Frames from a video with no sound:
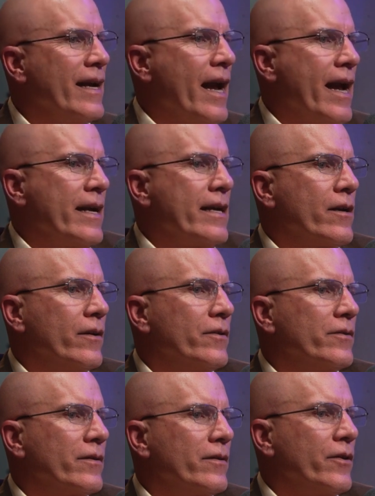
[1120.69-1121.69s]
And he
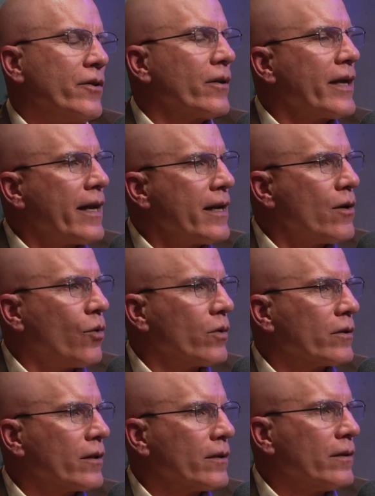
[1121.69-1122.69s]
goes, you're getting
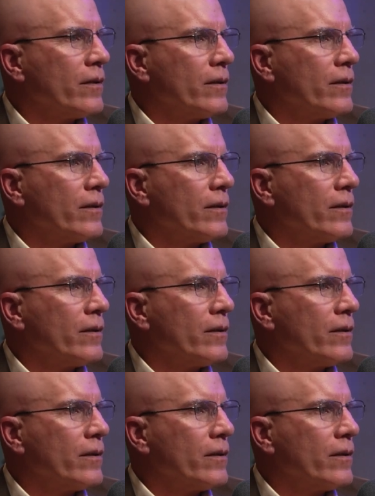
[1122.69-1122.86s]
older.